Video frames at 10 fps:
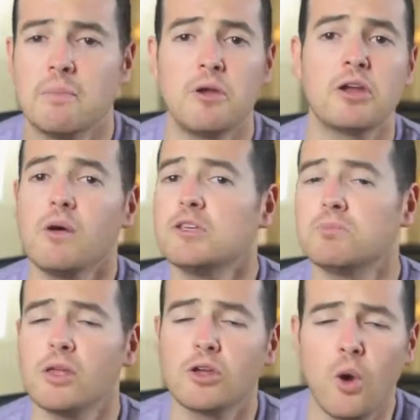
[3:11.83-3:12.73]
But you can always
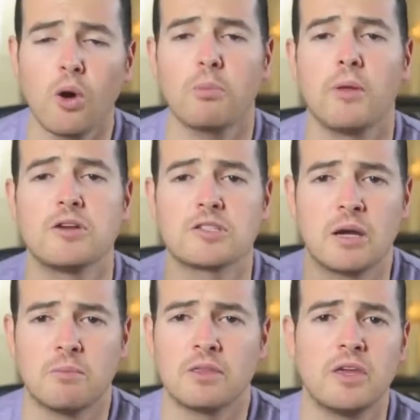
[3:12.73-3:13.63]
play the core players that
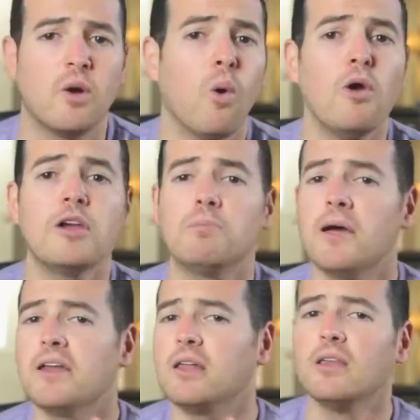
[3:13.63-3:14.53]
come with it, or you can
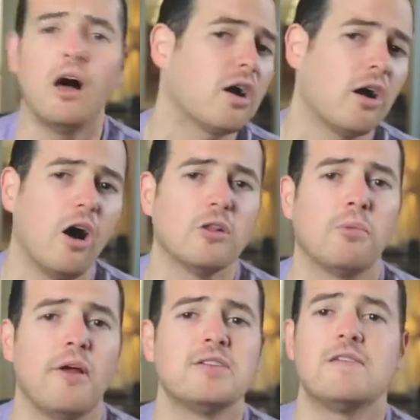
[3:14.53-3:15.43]
play to unlock all the
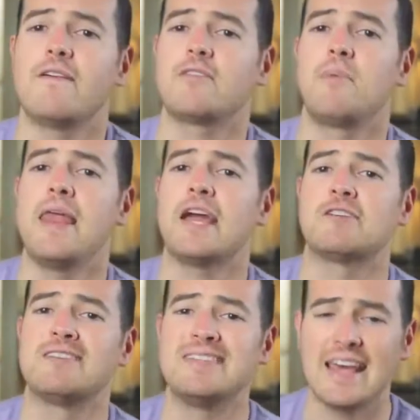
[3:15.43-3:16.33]
players, never have to pay an
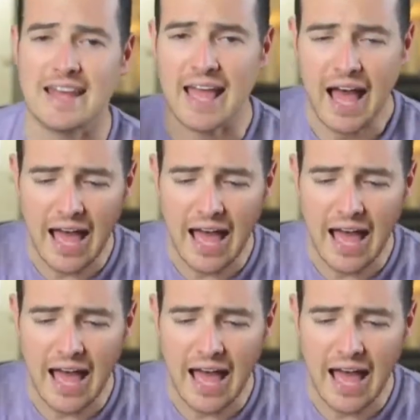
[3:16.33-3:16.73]
extra cent.